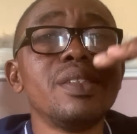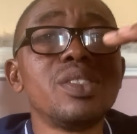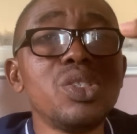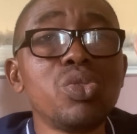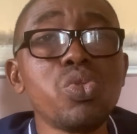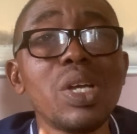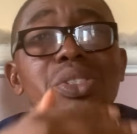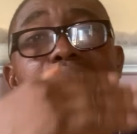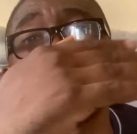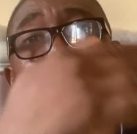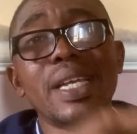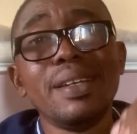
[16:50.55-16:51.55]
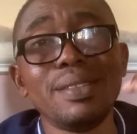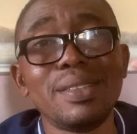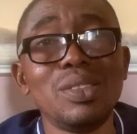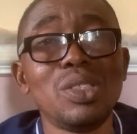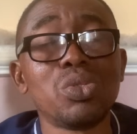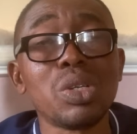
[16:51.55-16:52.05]
situation
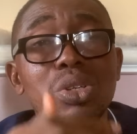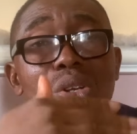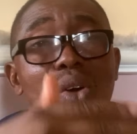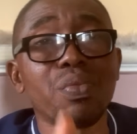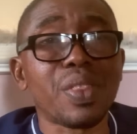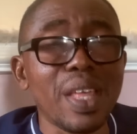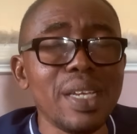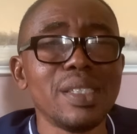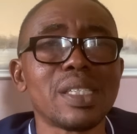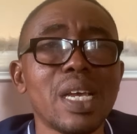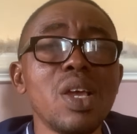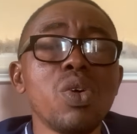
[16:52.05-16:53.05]
of things.